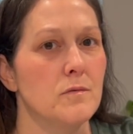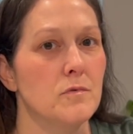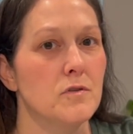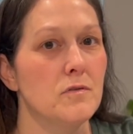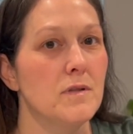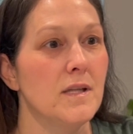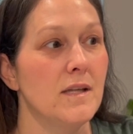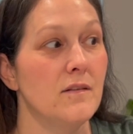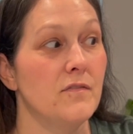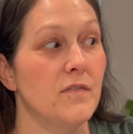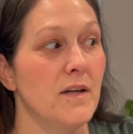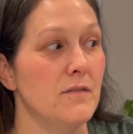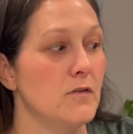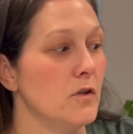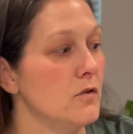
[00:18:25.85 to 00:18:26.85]
was only like
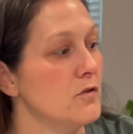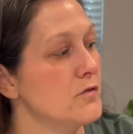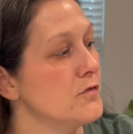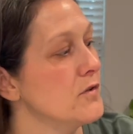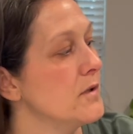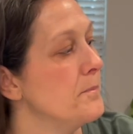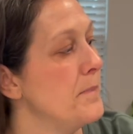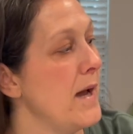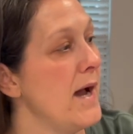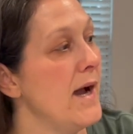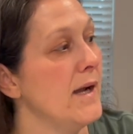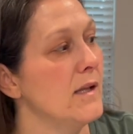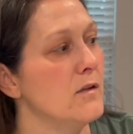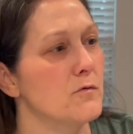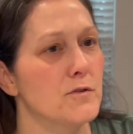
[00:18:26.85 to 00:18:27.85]
$5 for the
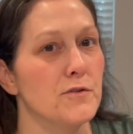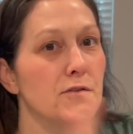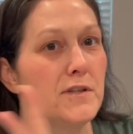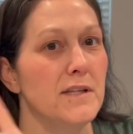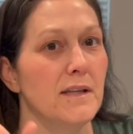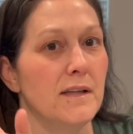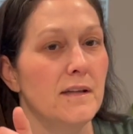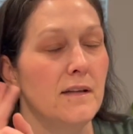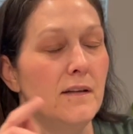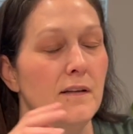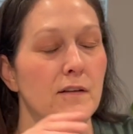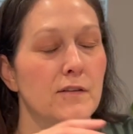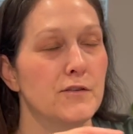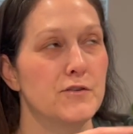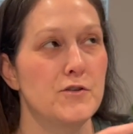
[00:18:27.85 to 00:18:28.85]
bag and there was only like
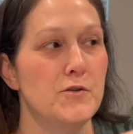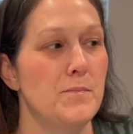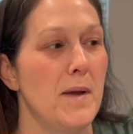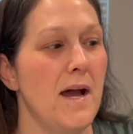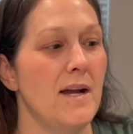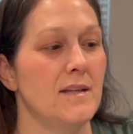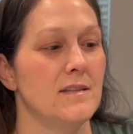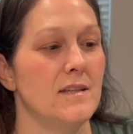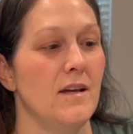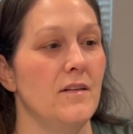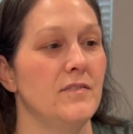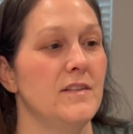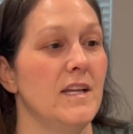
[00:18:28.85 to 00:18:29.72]
two bags left.